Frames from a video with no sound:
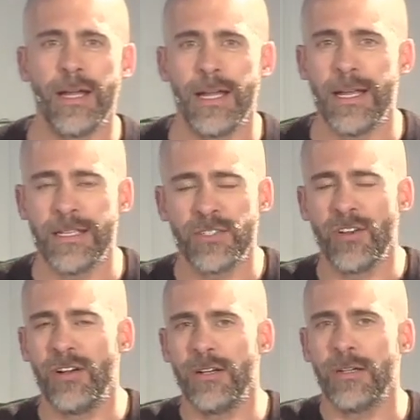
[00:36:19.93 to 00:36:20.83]
a
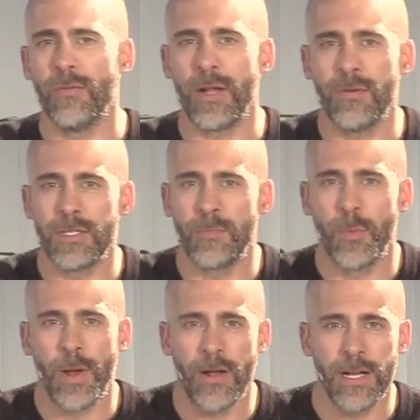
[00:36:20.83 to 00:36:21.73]
song when I was
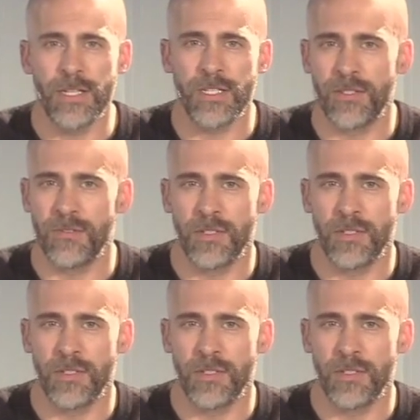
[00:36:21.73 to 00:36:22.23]
preparing just